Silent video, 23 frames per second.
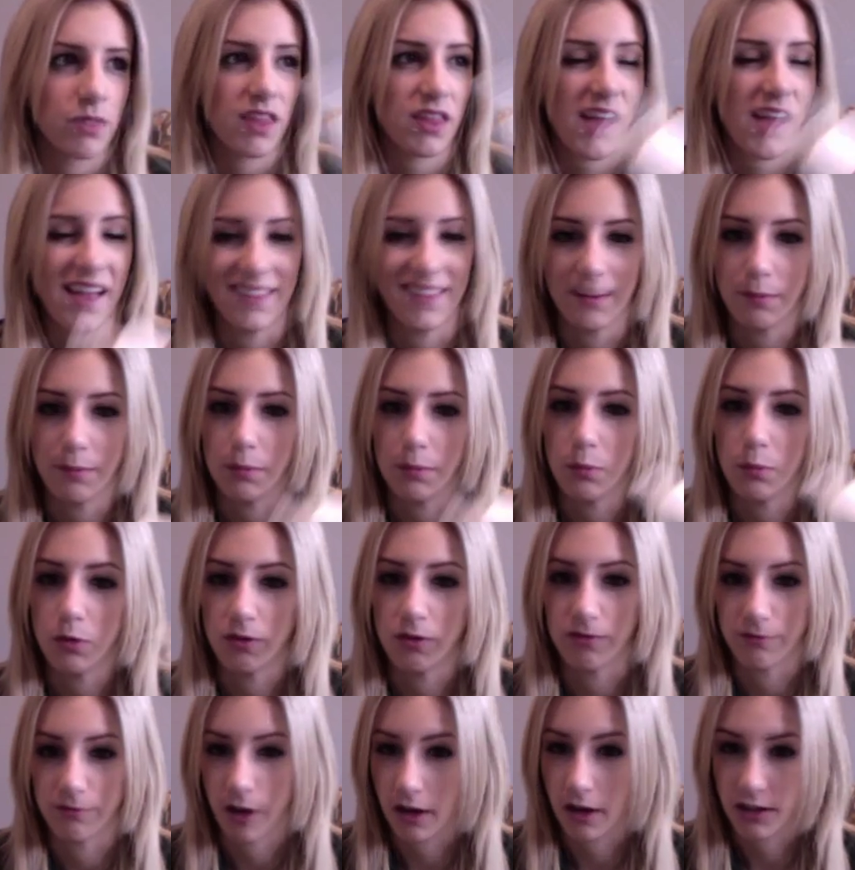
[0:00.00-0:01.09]
a little bit more
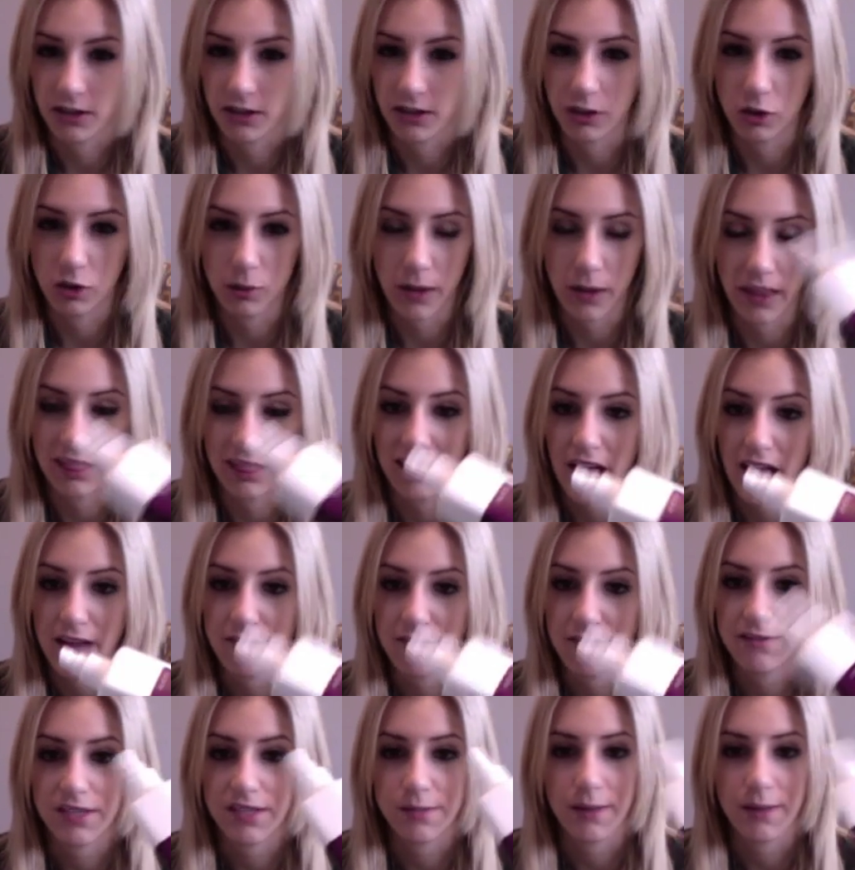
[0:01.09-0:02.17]
volume and
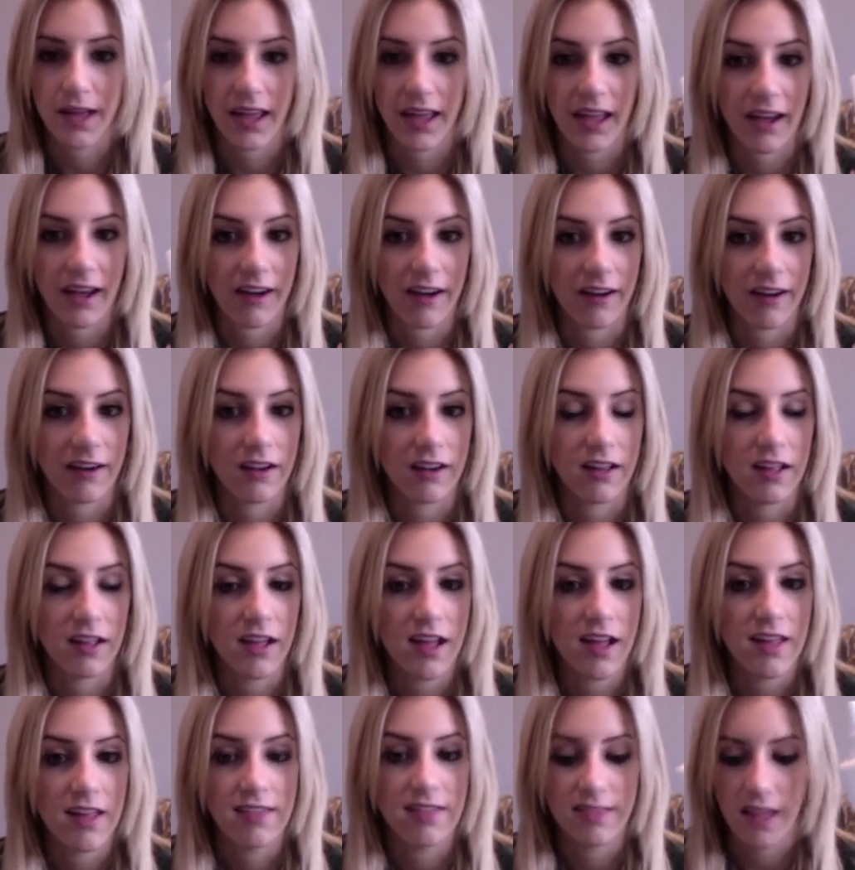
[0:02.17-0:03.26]
life to my hair
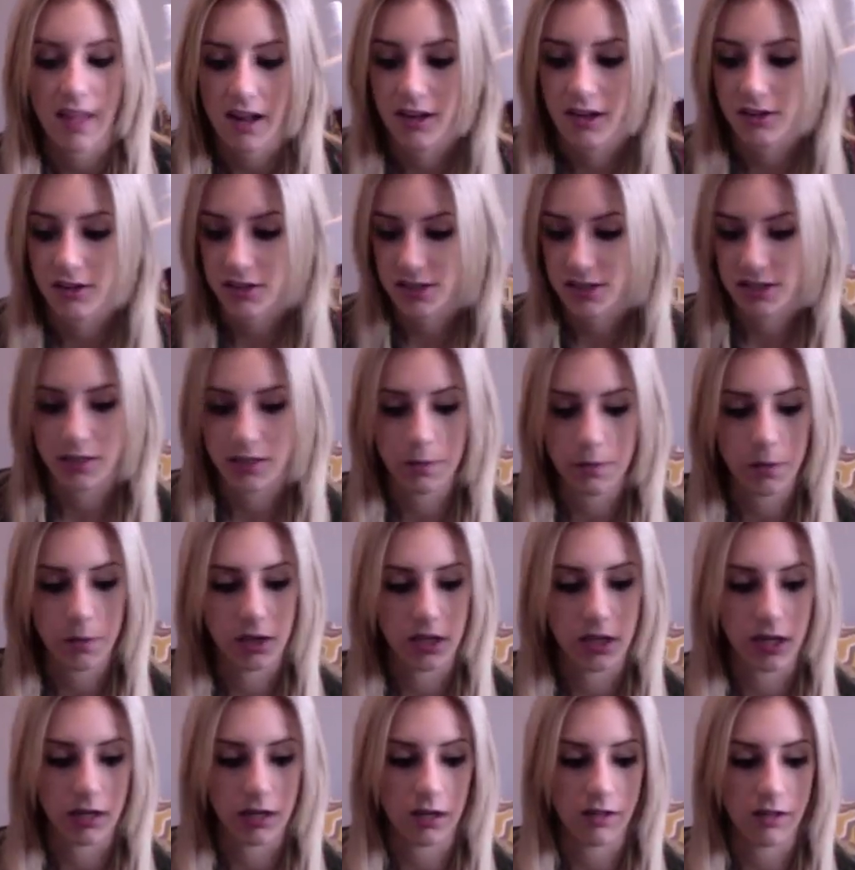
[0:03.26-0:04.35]
than just
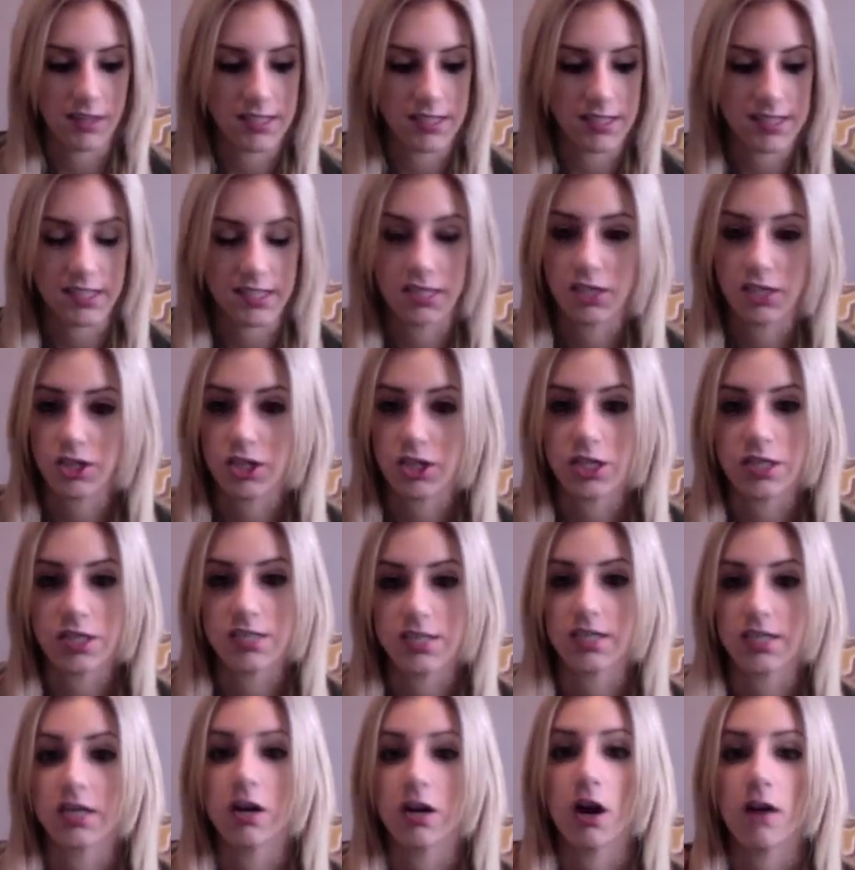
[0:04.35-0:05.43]
putting in all these conditioners that
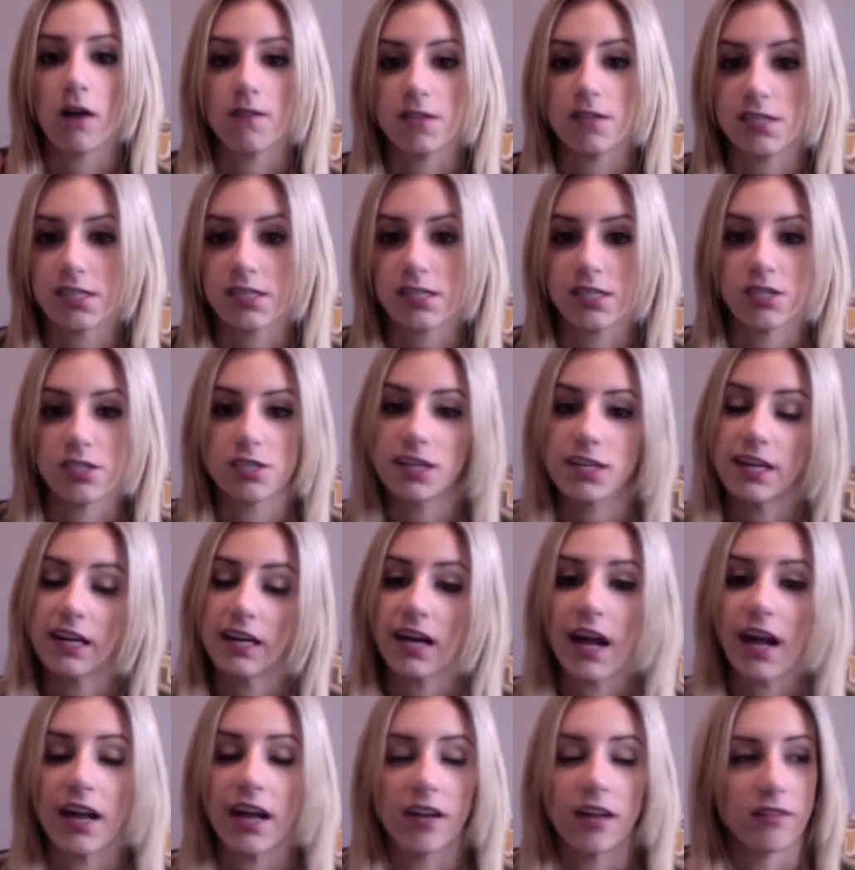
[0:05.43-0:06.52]
are obviously just going to
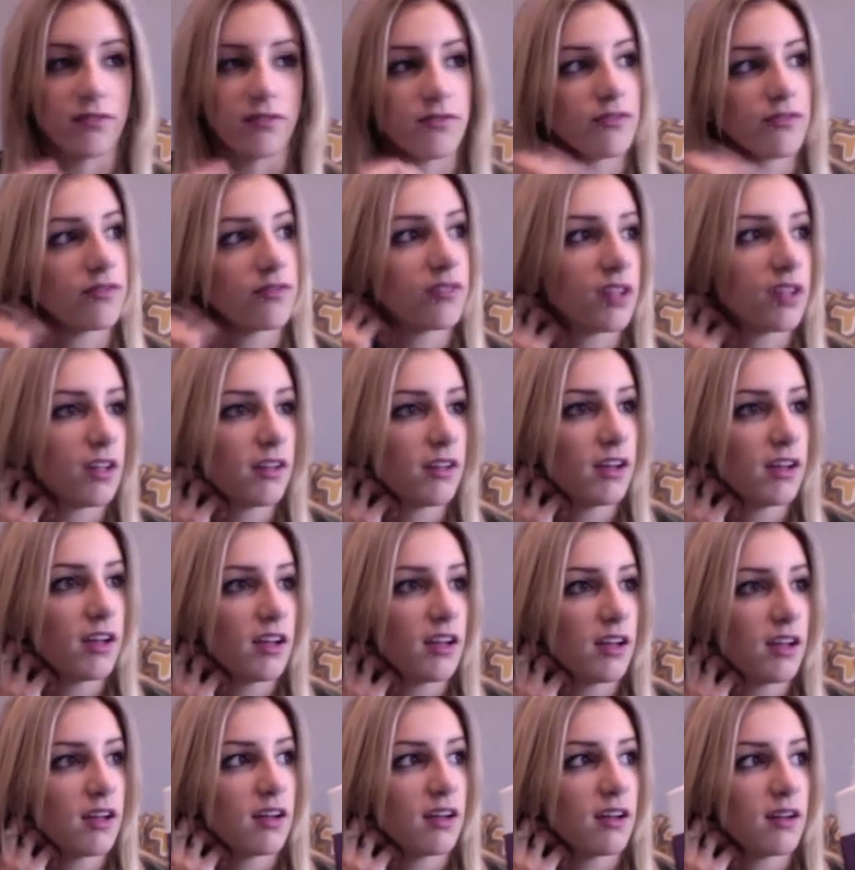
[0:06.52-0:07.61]
kind of
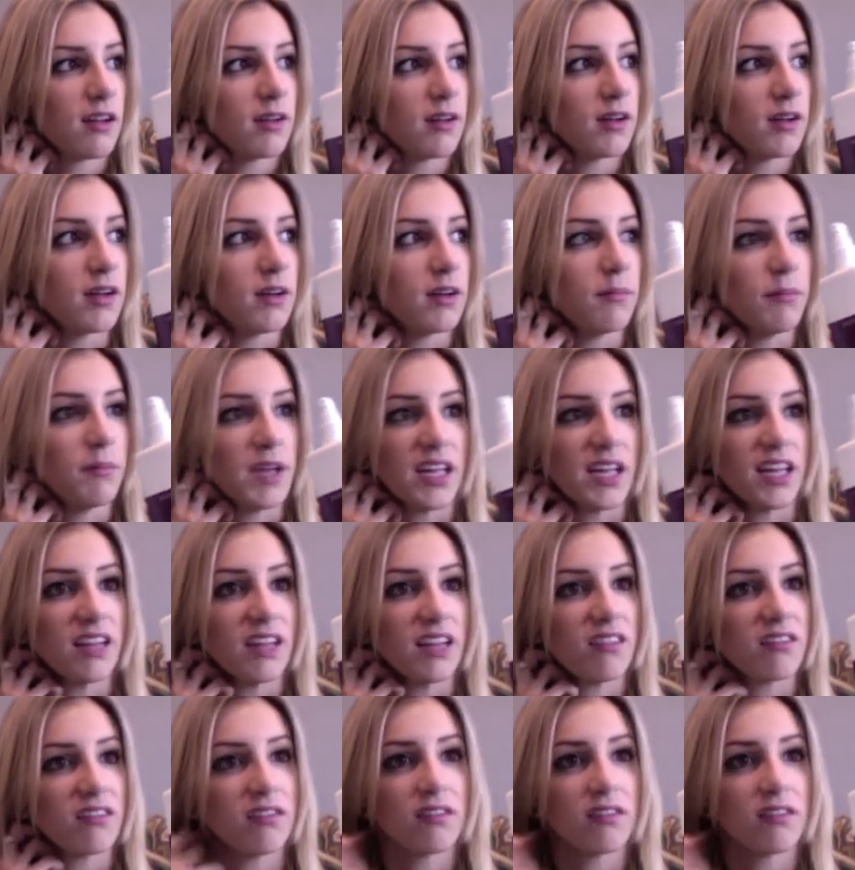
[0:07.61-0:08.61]
make it.